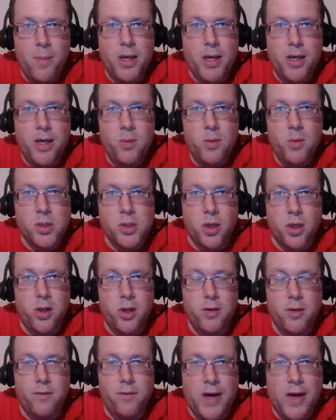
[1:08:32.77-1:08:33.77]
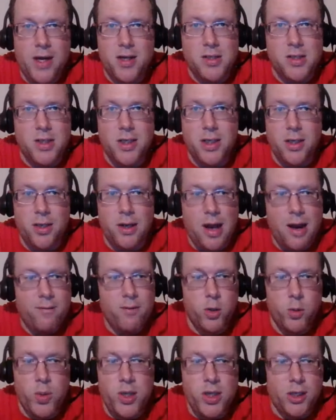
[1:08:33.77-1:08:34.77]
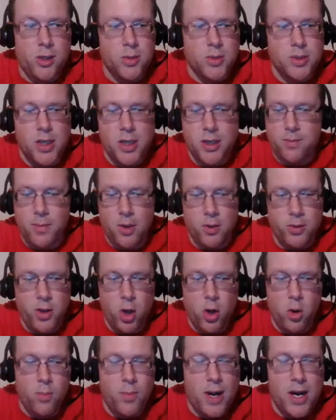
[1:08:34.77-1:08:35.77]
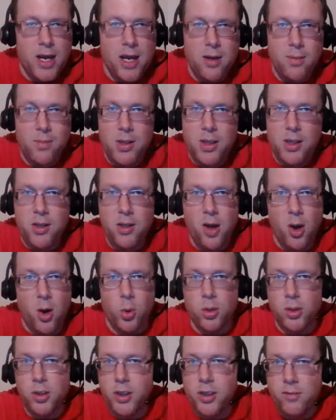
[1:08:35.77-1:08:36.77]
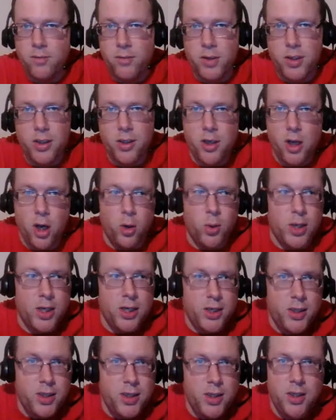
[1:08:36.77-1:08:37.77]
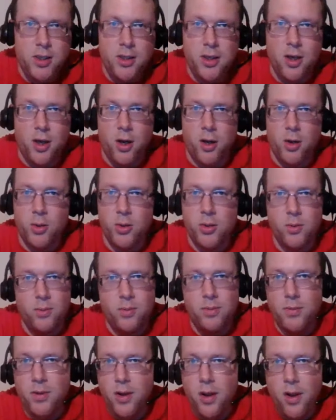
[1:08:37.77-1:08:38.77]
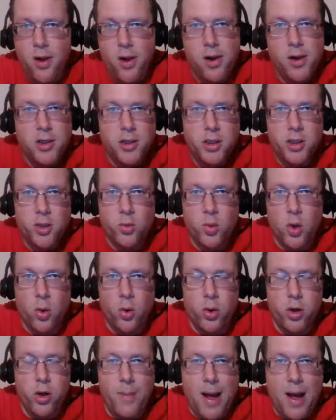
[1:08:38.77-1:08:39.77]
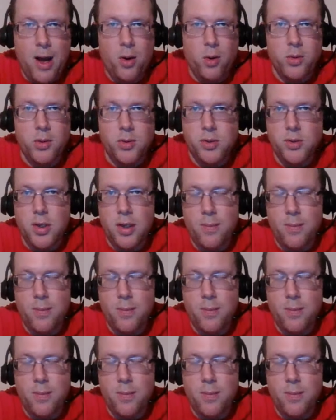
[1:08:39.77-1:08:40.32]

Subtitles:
he was good in fantasy, and every week it was like, yo, Miami, yo, Cleveland, yo, Indy, you're rolling them out.